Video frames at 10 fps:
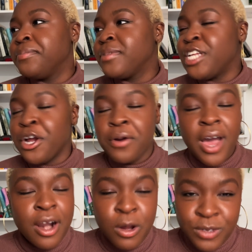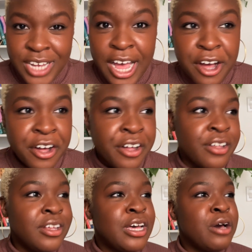you know, got a
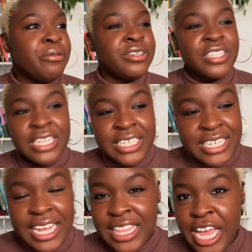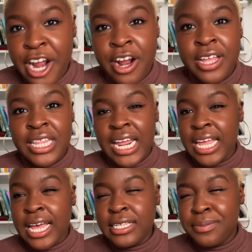hotel, was just gonna stay there, and then I
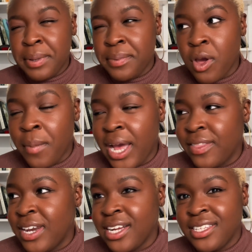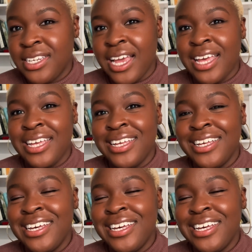guess maybe go back the next day.